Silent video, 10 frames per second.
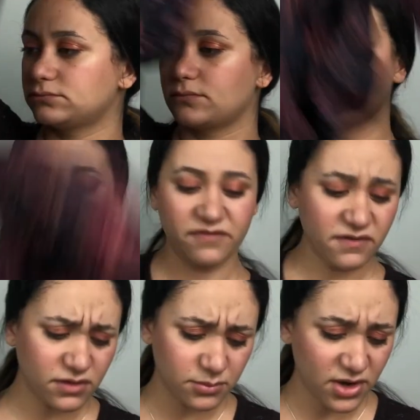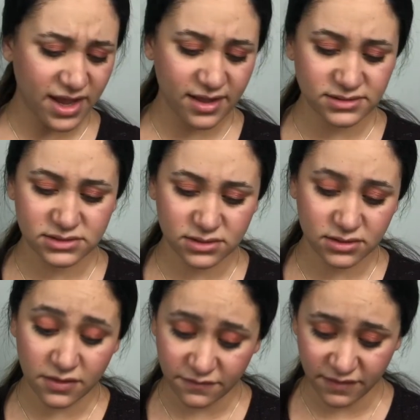My favorite brand,
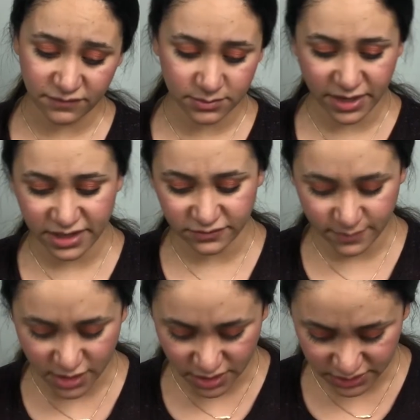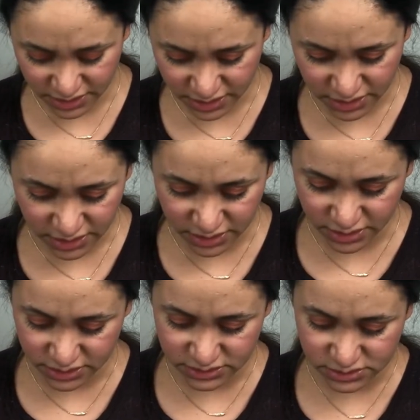another favorite brand of mine
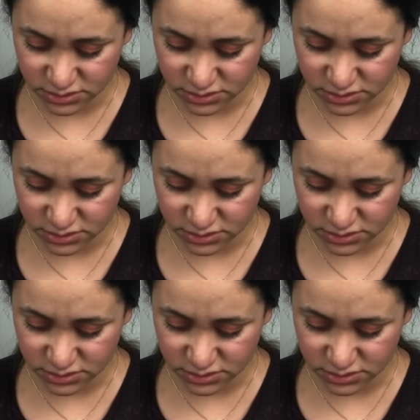is